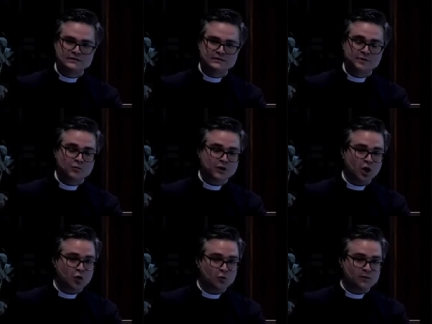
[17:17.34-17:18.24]
but we
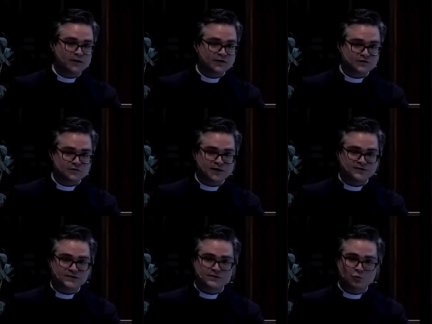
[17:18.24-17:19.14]
hope and
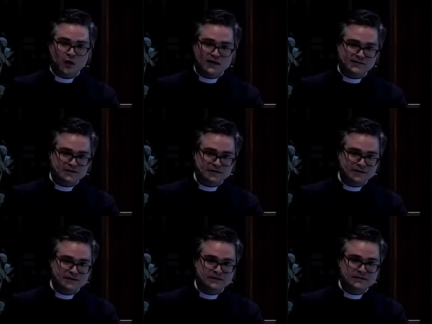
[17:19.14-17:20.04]
trust
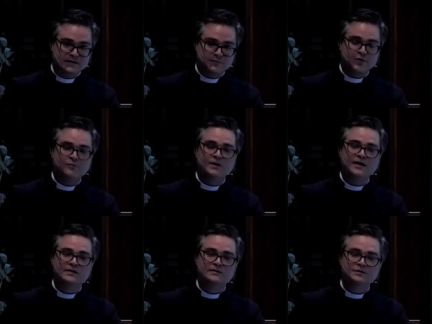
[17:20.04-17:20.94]
wisely,
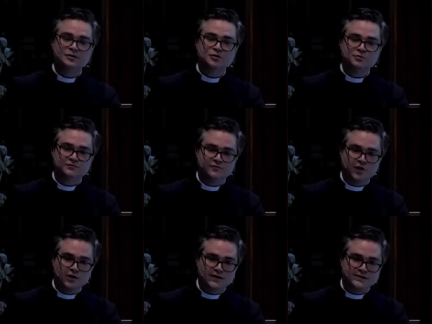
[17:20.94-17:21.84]
permit to
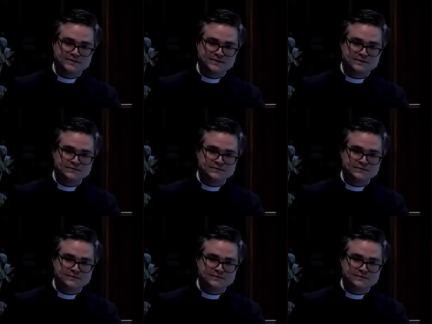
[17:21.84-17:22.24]
befall us.